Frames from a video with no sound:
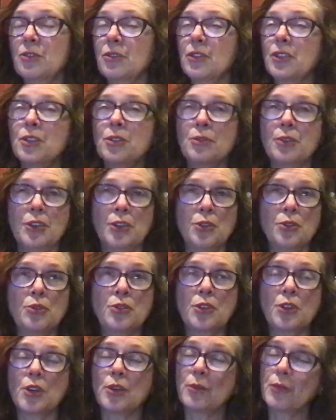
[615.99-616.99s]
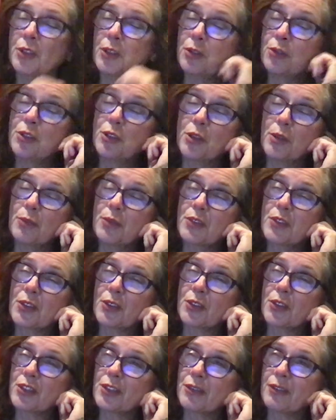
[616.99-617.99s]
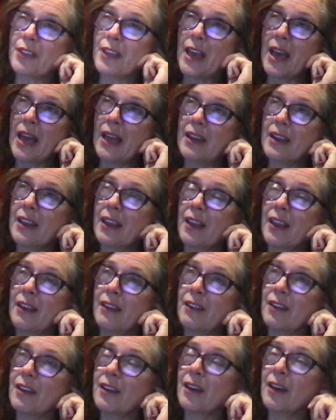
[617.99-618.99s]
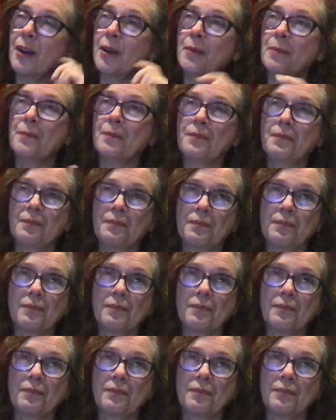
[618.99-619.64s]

could do a YouTube search of that and um,